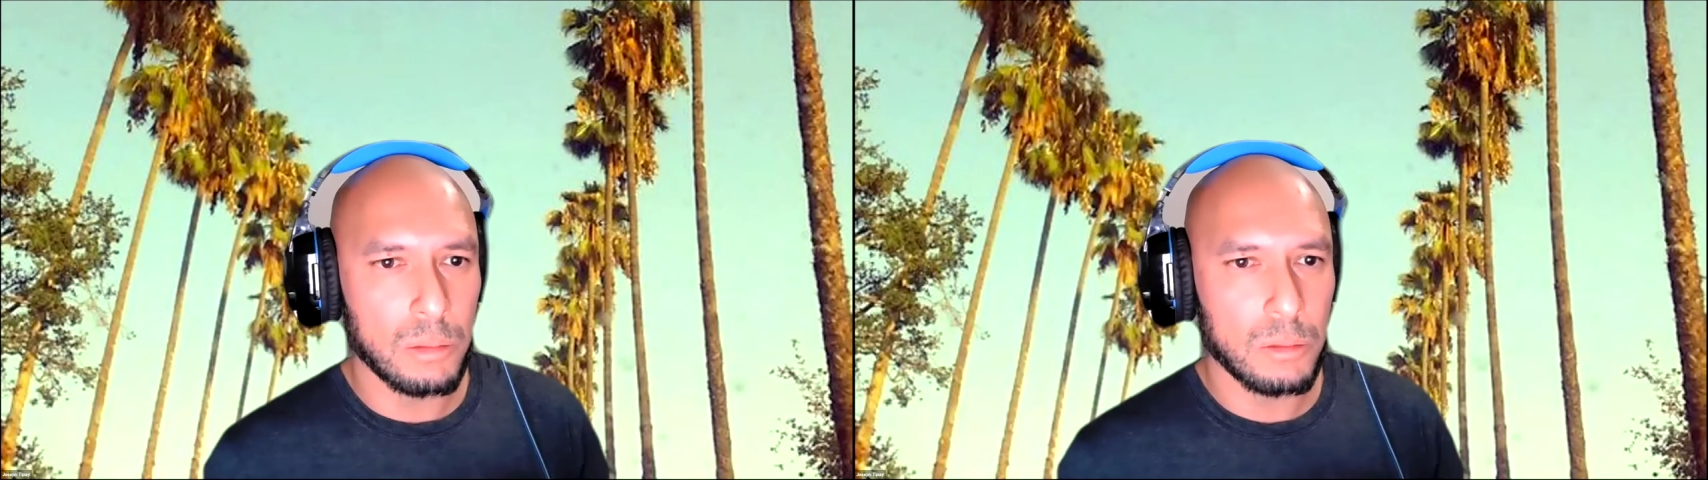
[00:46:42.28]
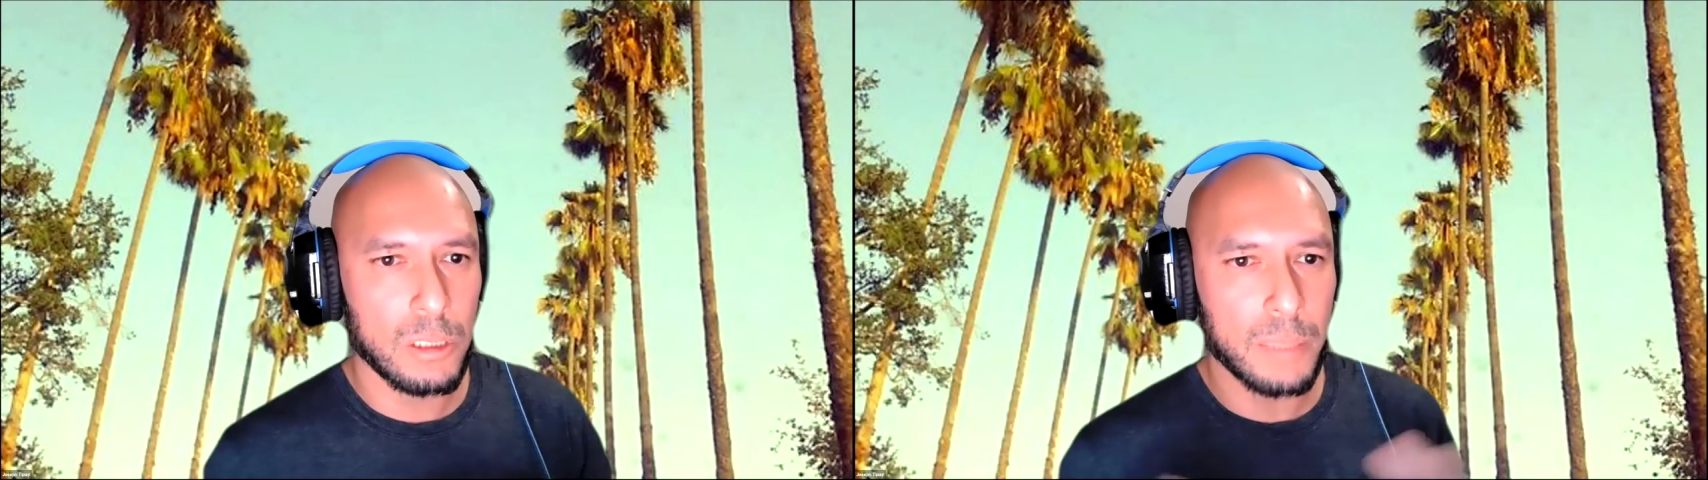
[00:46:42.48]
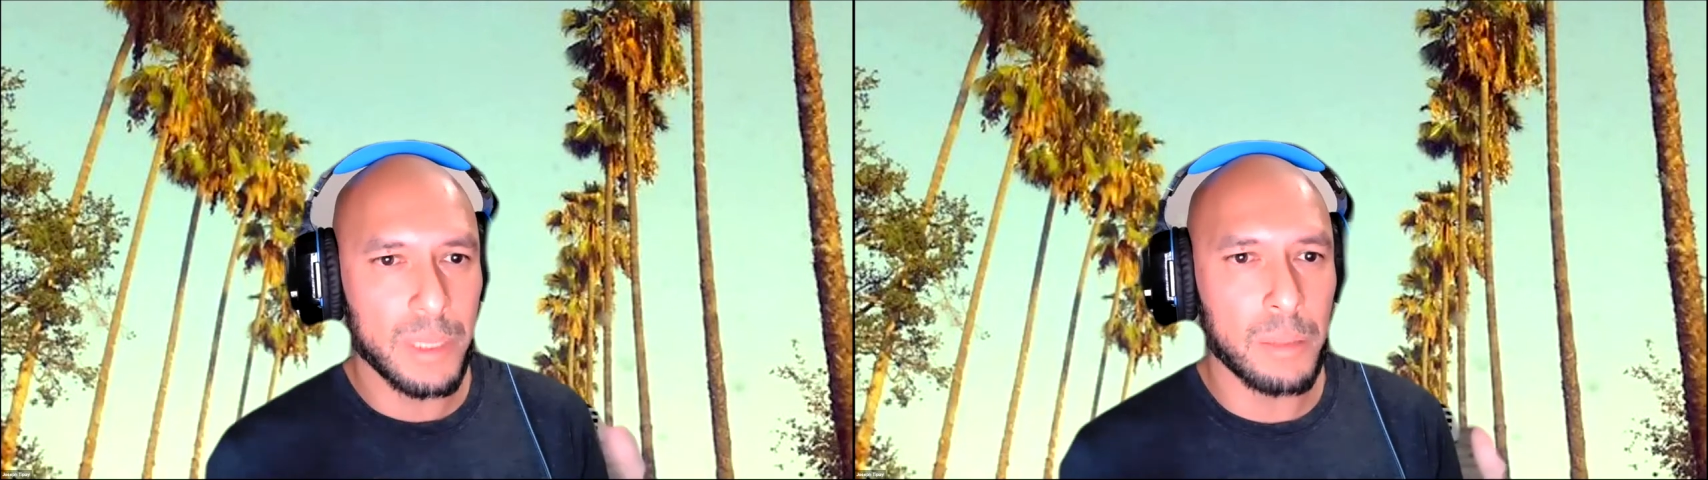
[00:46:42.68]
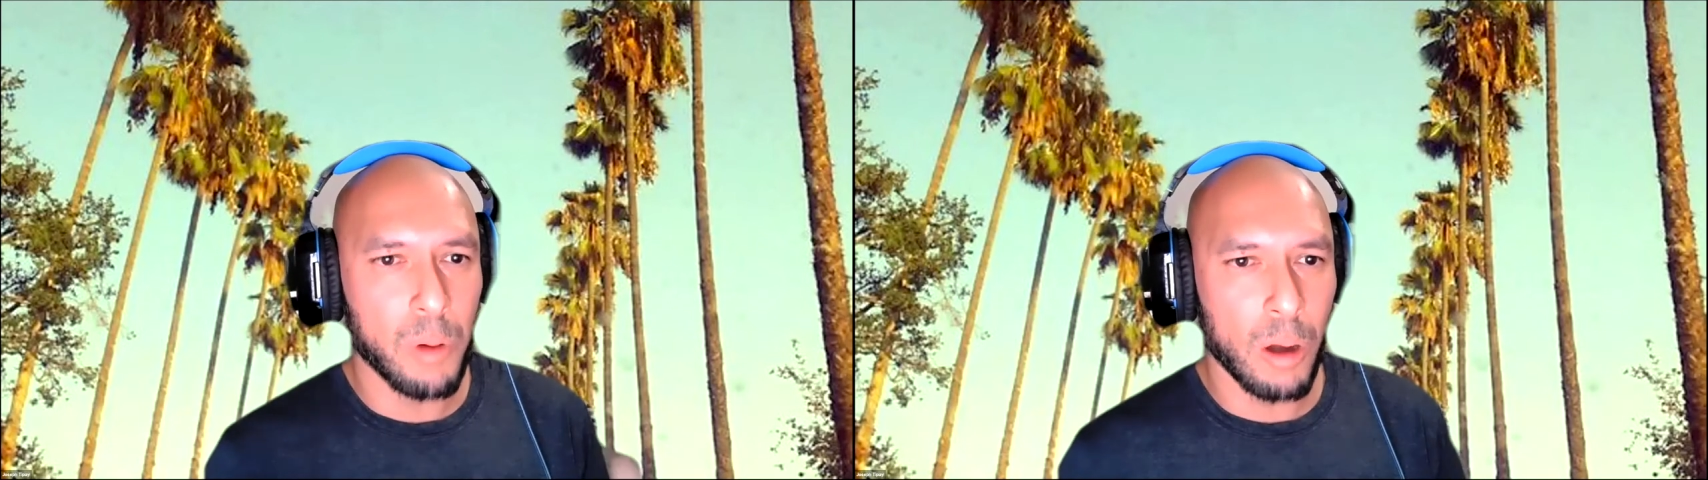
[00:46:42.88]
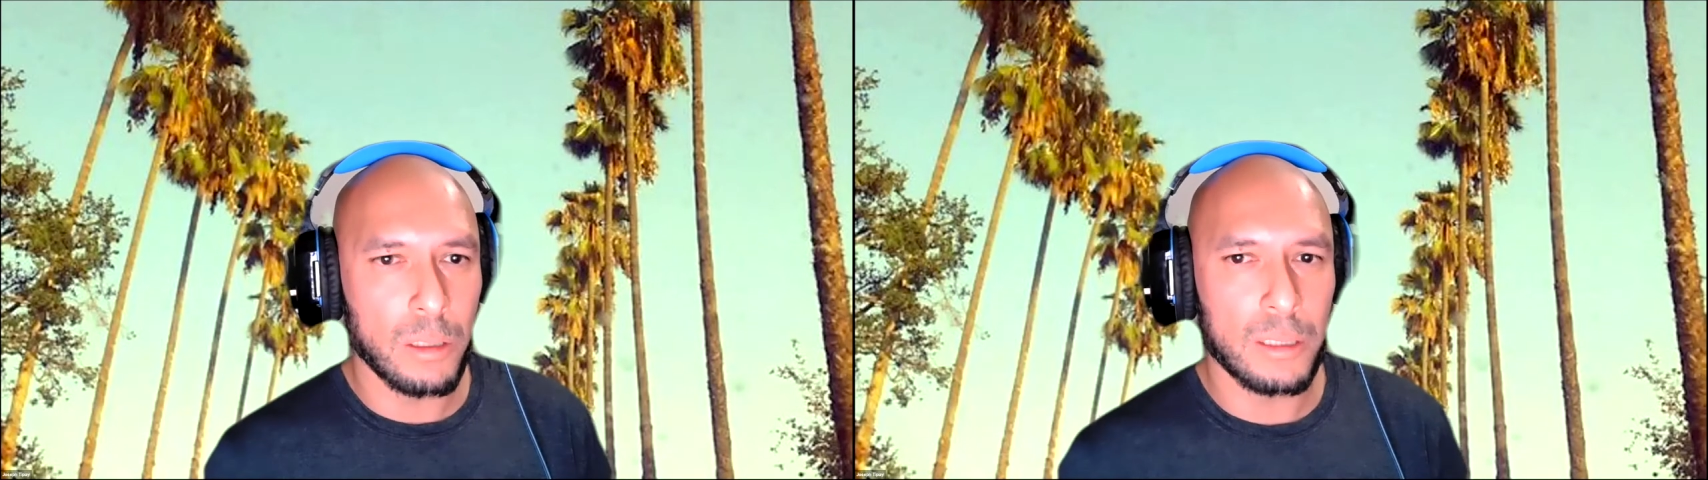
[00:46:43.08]
can be a
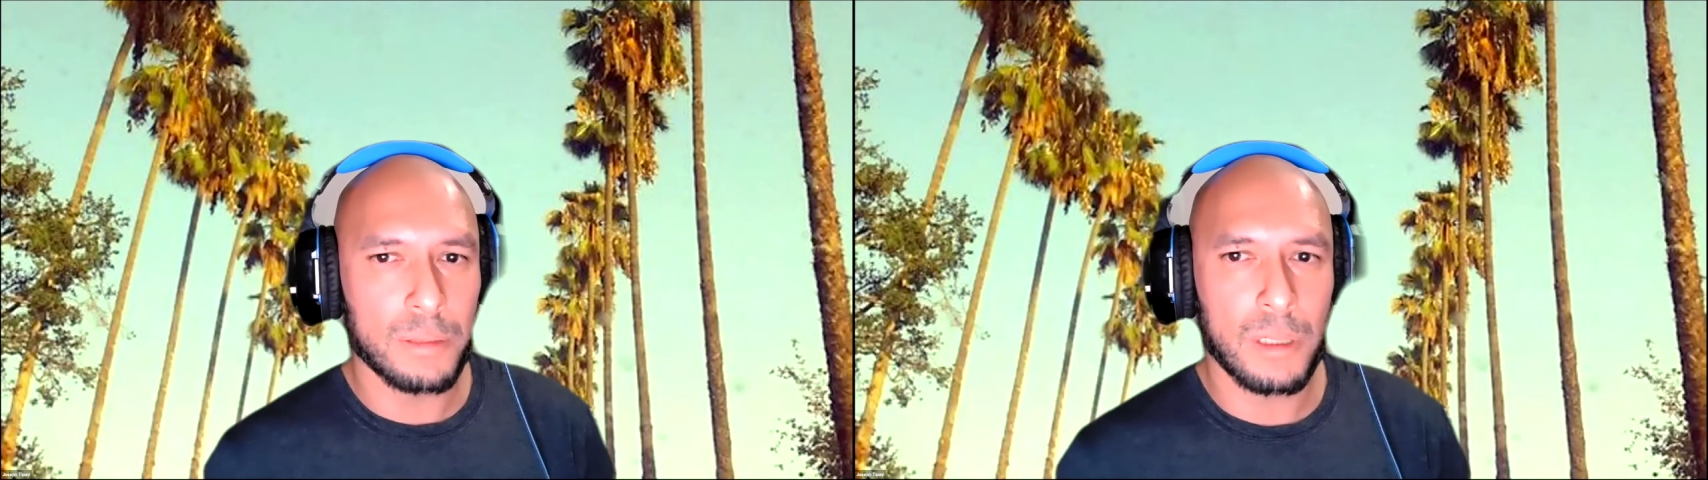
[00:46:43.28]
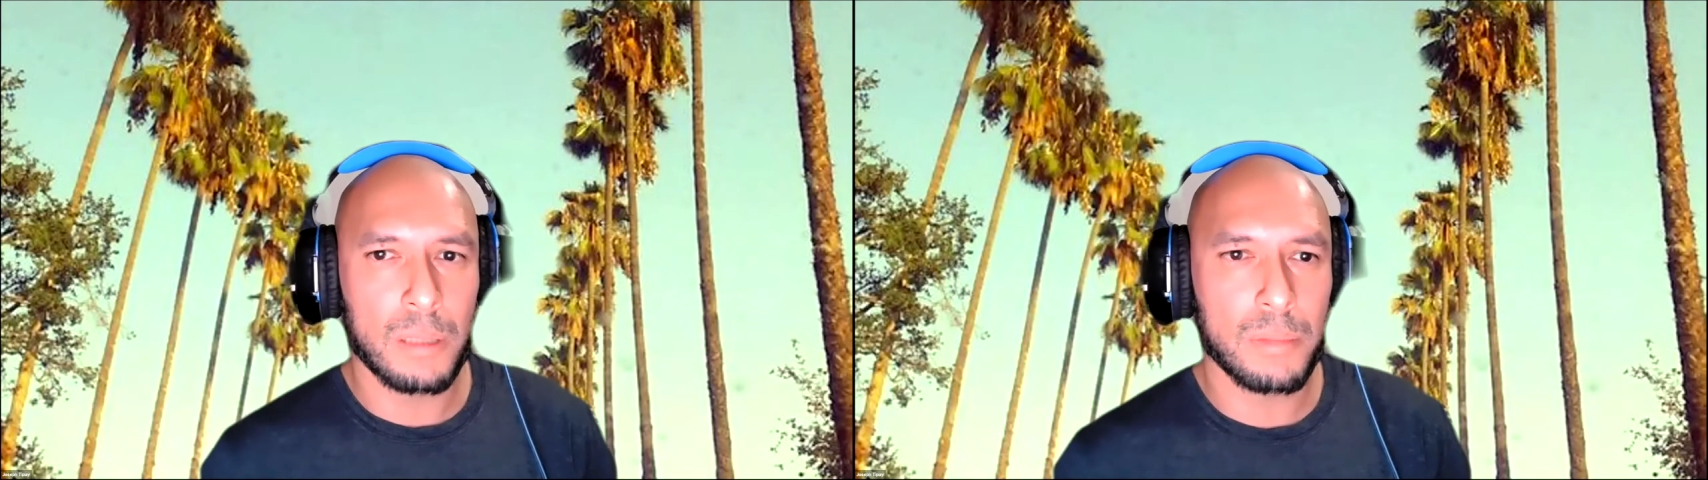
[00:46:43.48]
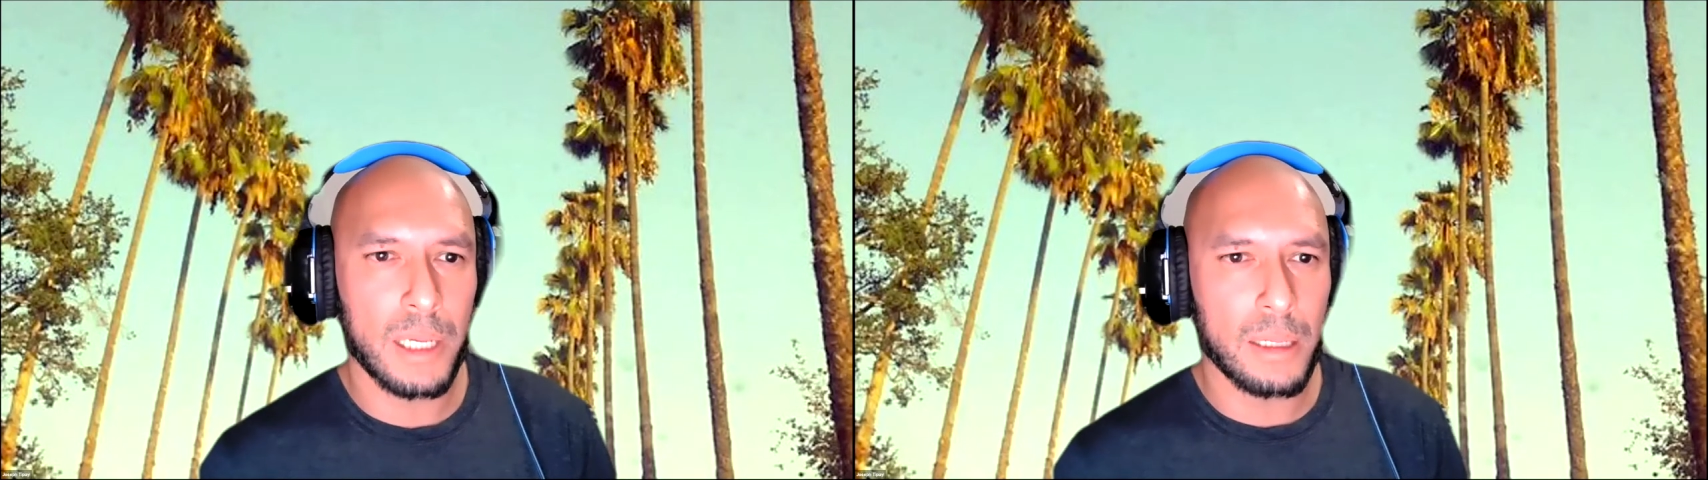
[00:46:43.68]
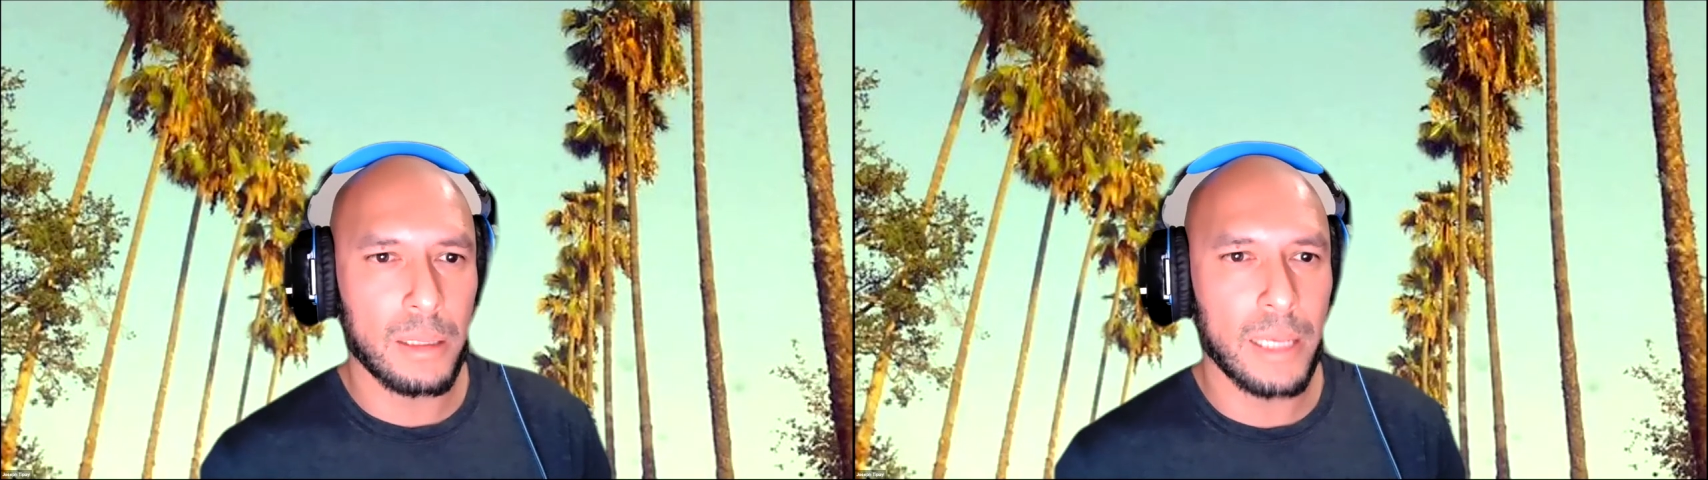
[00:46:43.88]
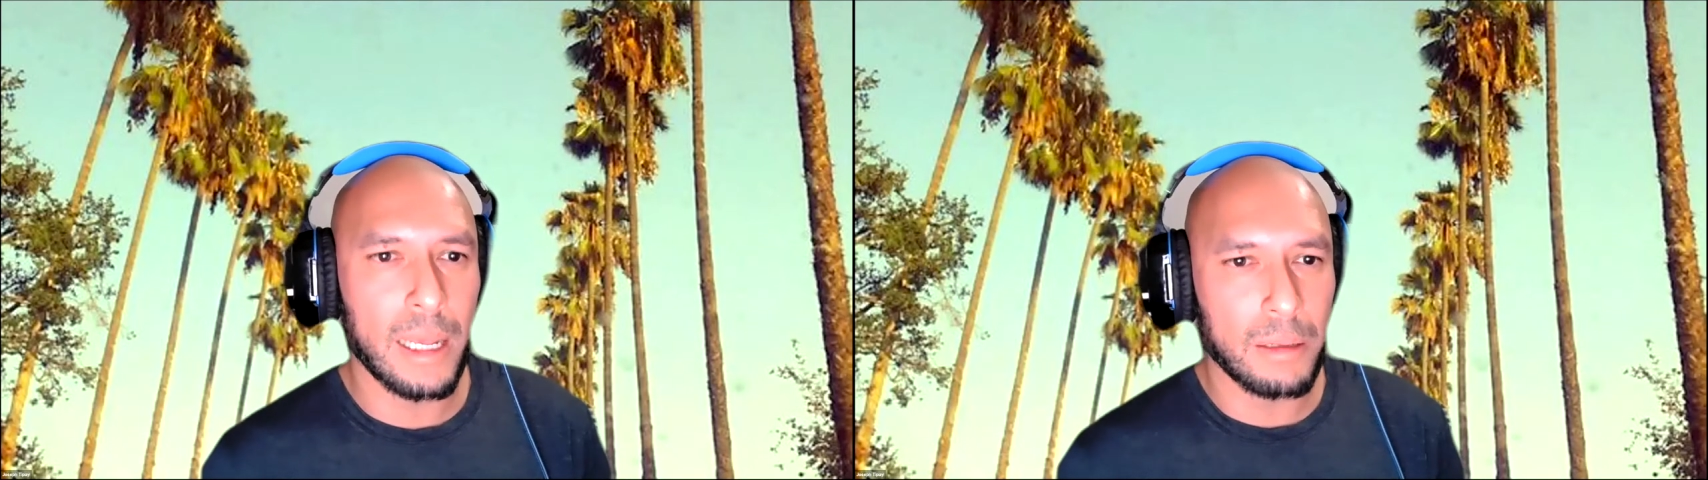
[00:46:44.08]
part of,
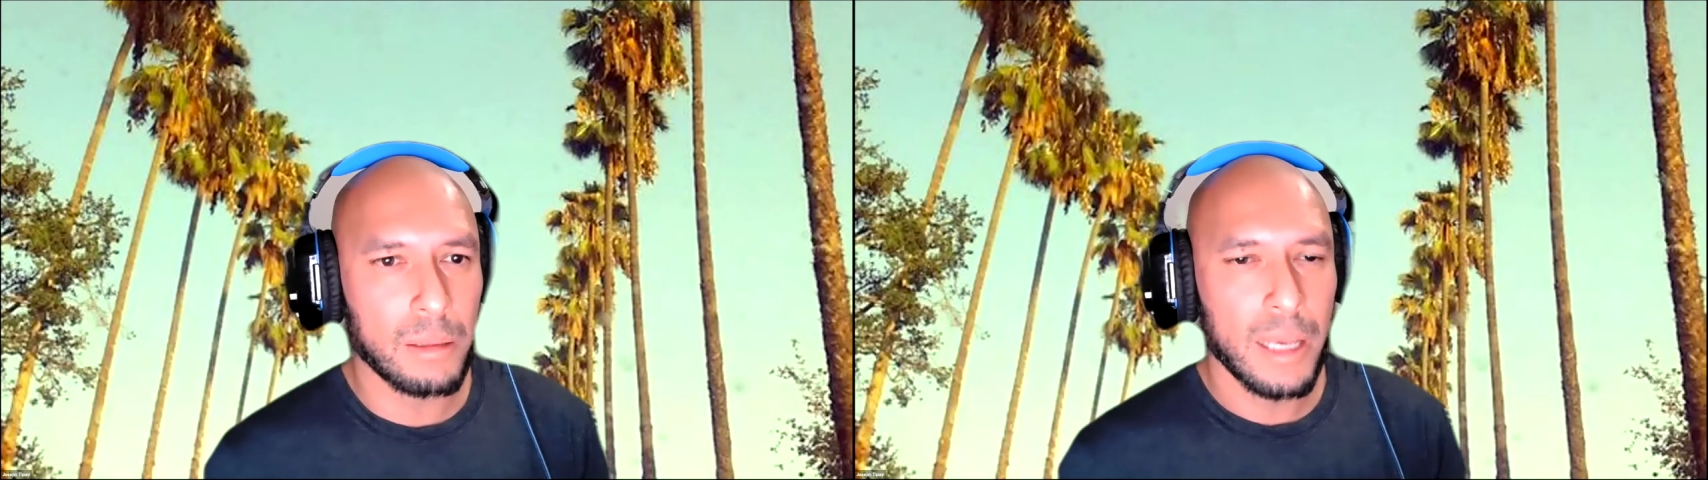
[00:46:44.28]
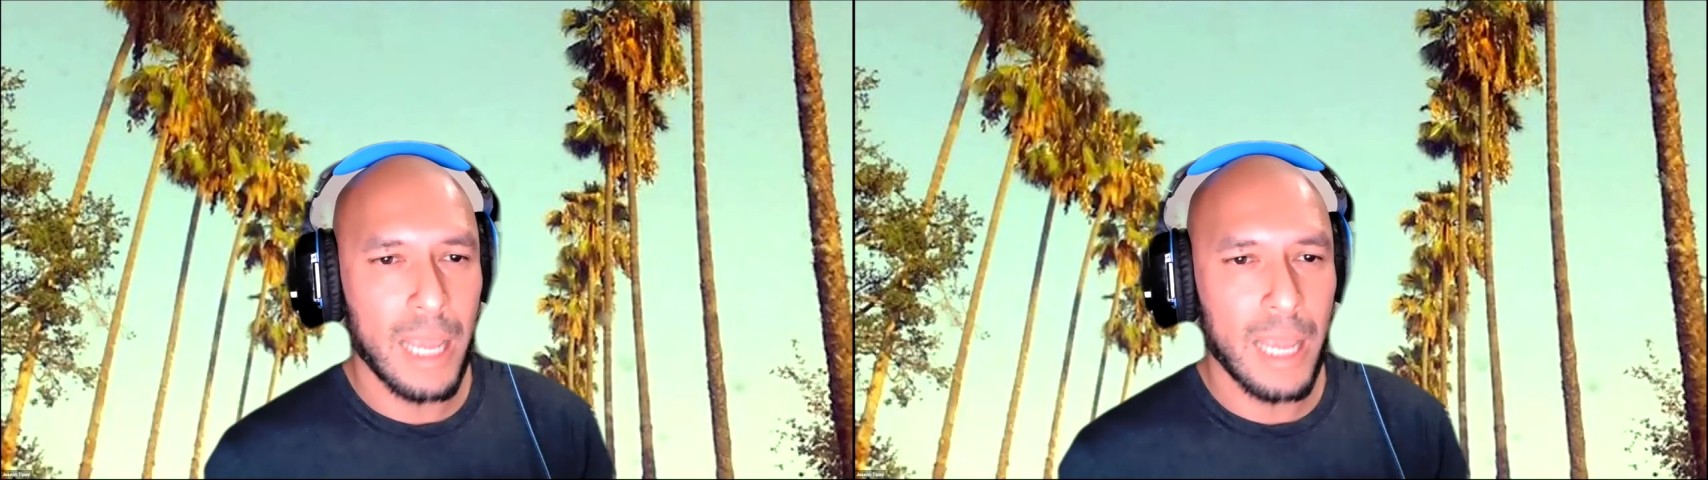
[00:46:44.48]
and